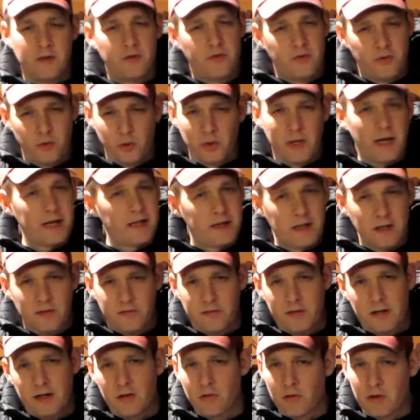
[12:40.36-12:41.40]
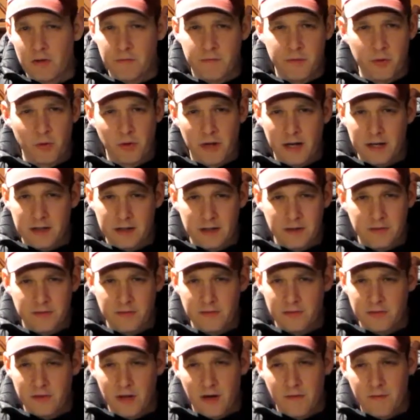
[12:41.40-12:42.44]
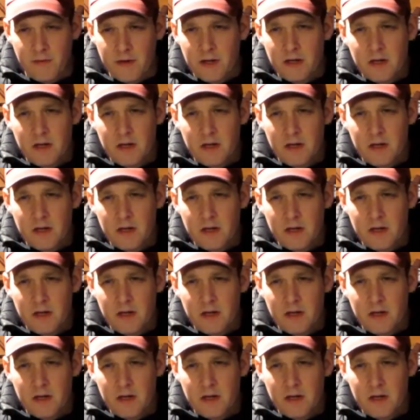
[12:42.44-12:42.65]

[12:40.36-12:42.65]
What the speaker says: do like this, like a review like this and stuff,